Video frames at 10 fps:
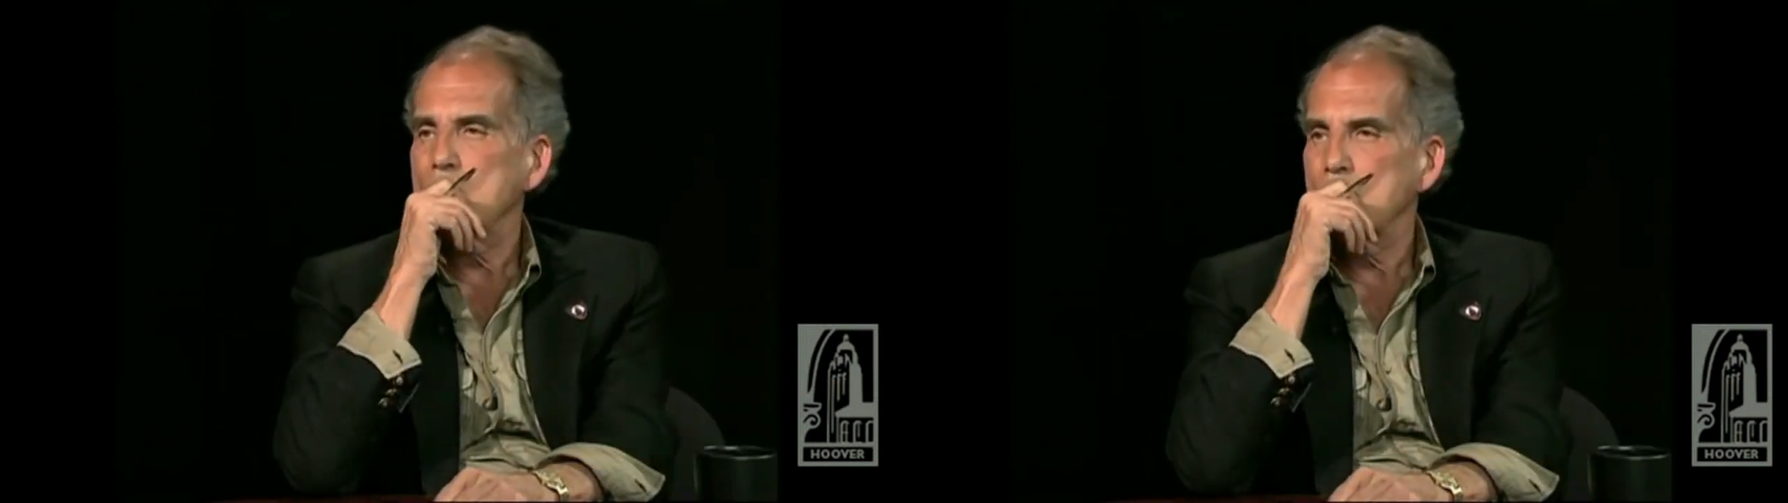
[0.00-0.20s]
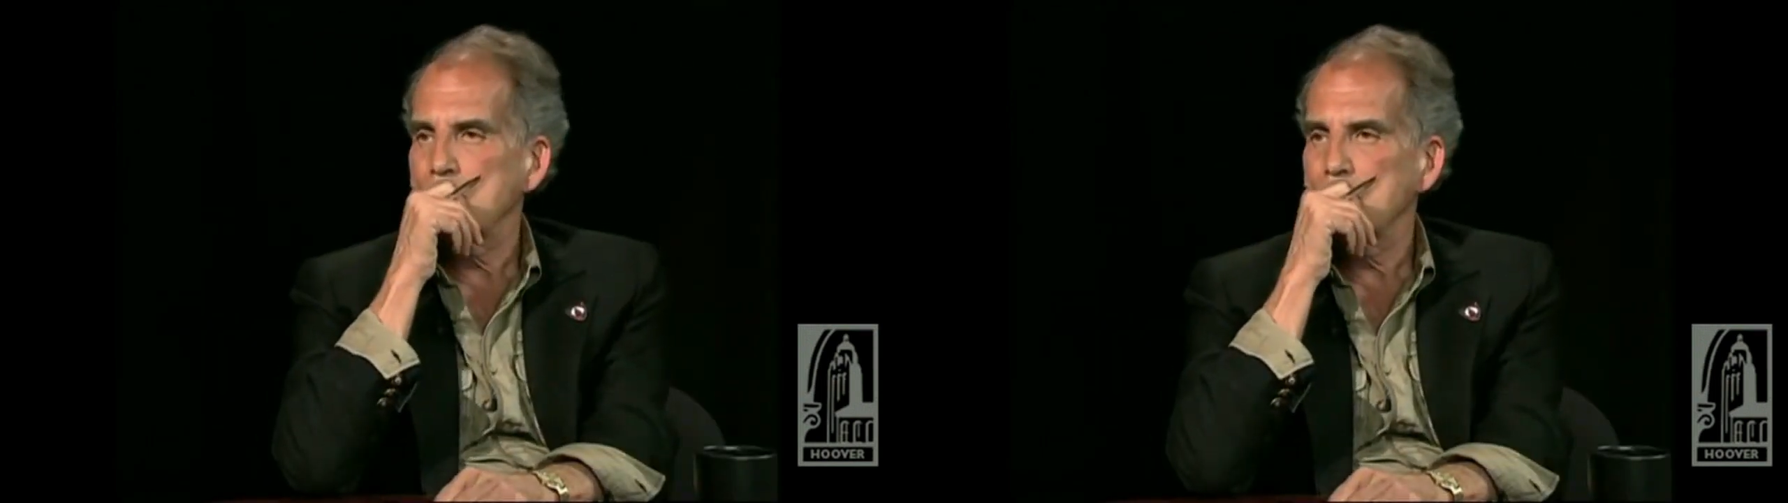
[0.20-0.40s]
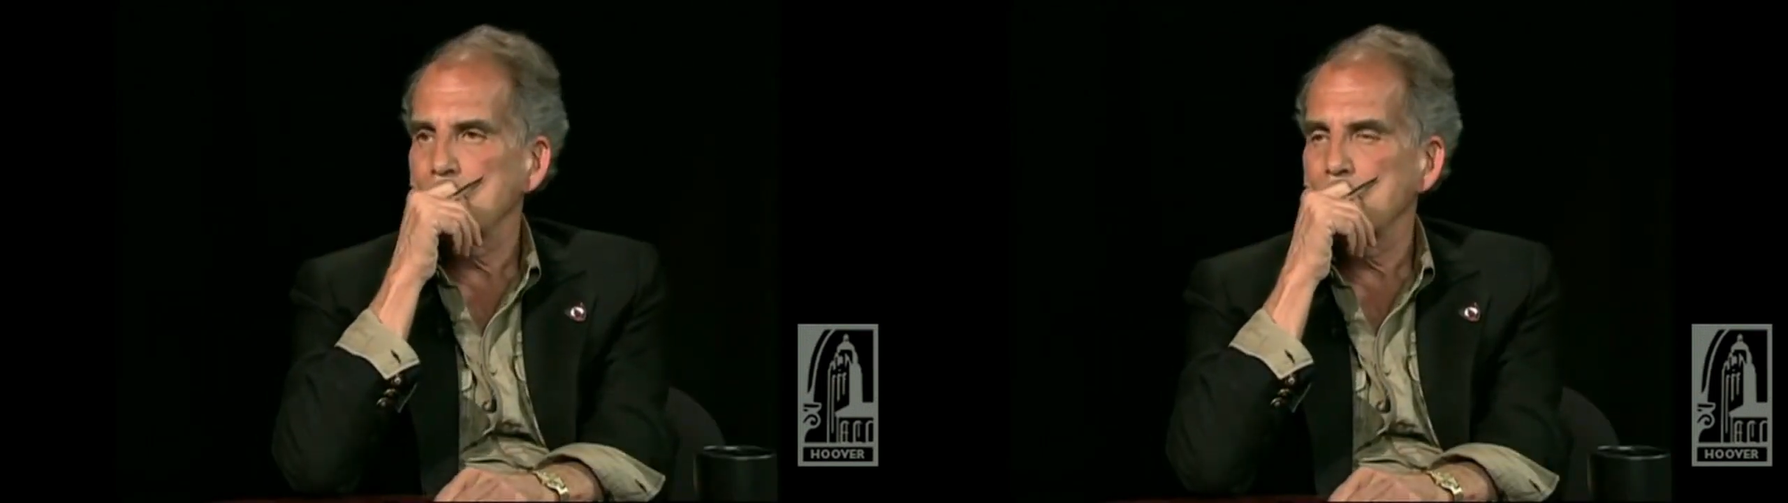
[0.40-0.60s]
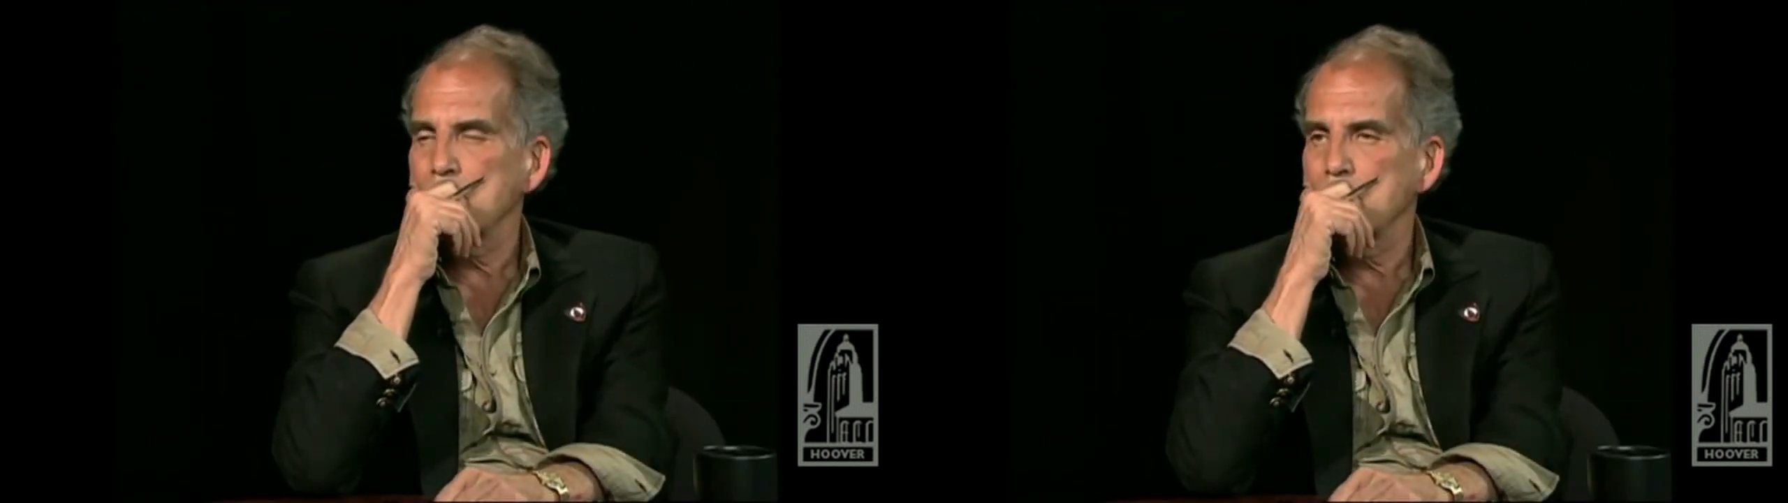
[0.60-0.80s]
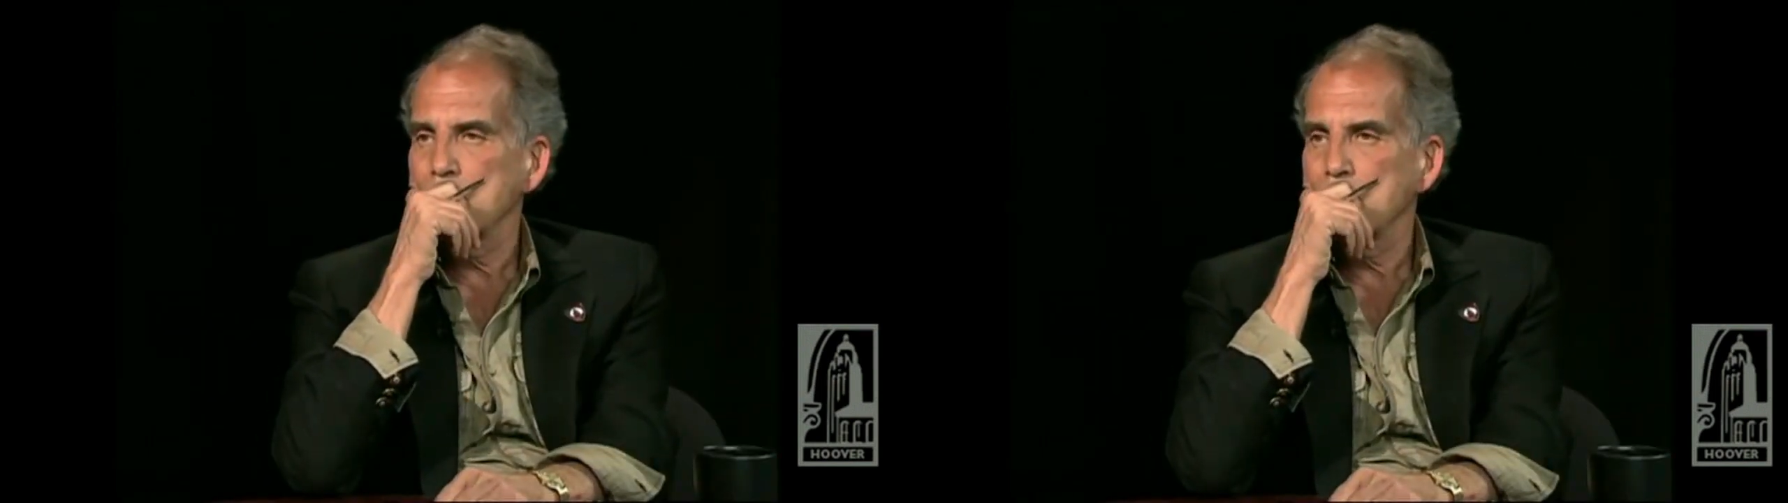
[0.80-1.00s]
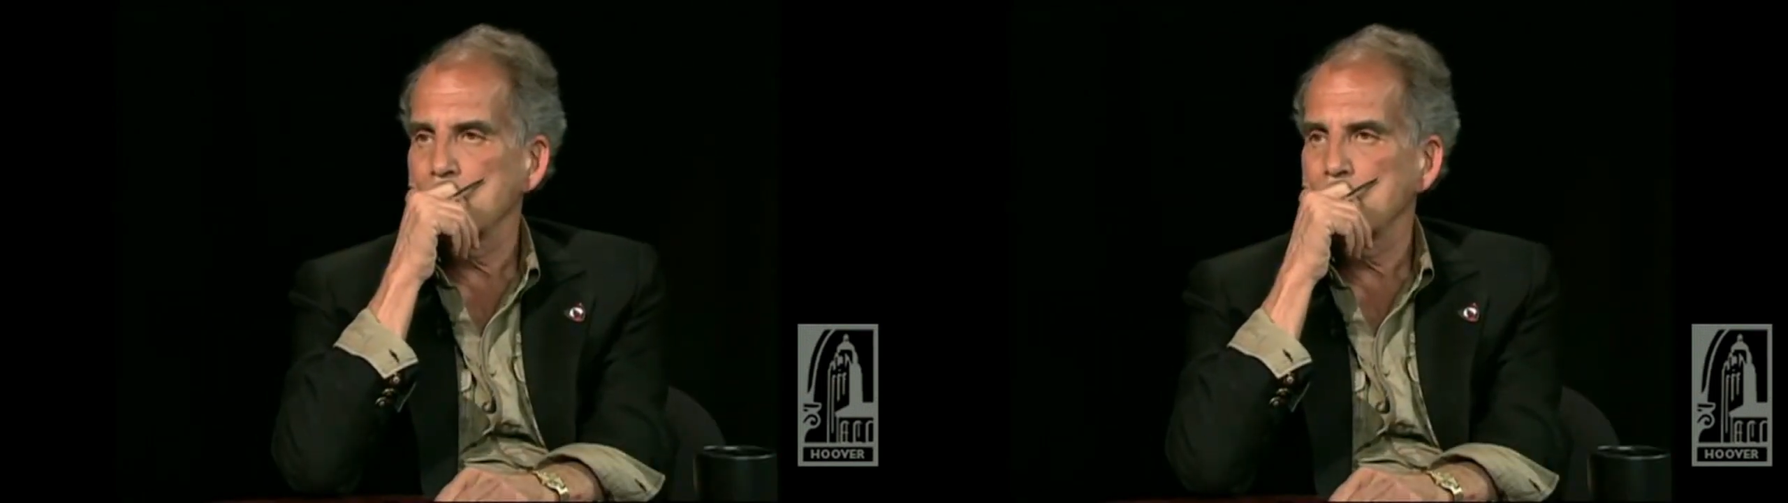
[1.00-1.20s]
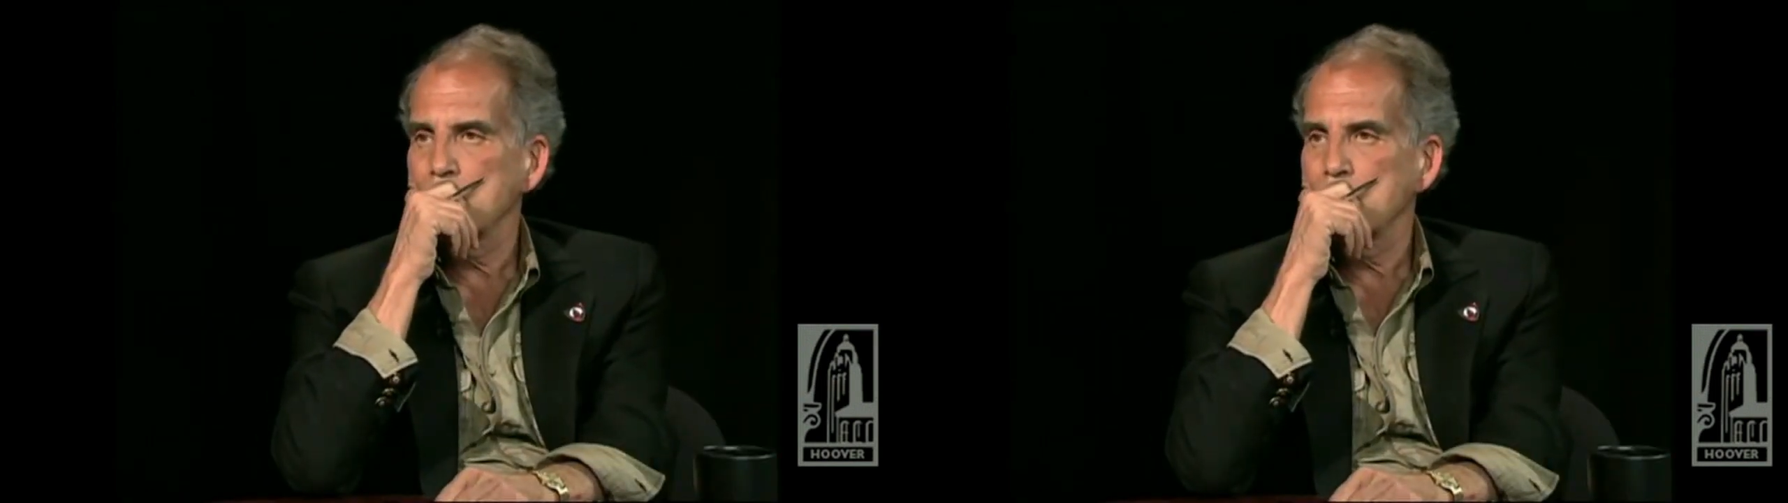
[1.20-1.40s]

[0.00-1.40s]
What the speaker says: like a fix.